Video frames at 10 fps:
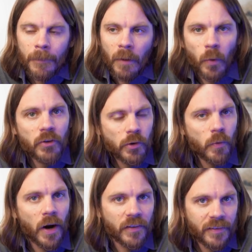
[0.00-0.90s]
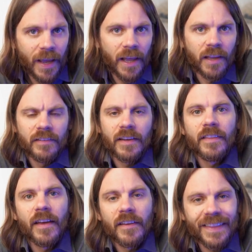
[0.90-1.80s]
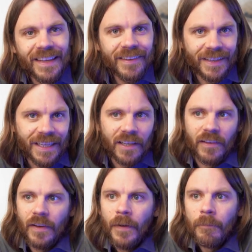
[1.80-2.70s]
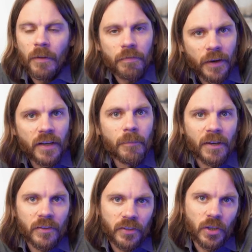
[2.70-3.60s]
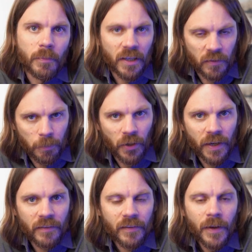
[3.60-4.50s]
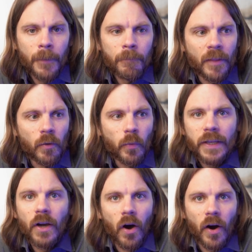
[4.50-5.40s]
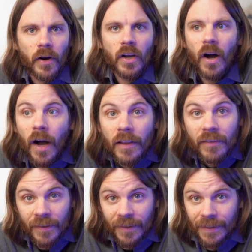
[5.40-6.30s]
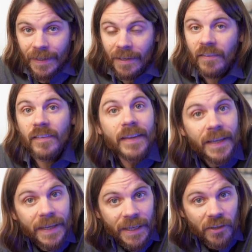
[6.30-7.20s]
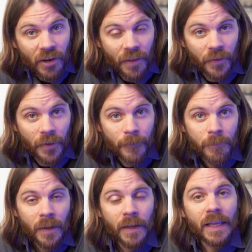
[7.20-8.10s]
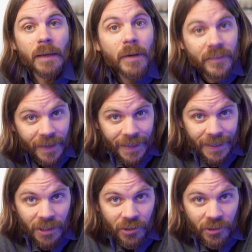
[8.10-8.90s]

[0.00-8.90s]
And what Girard says is that this is the fundamental human experience. that we are constantly seeing each other, imitating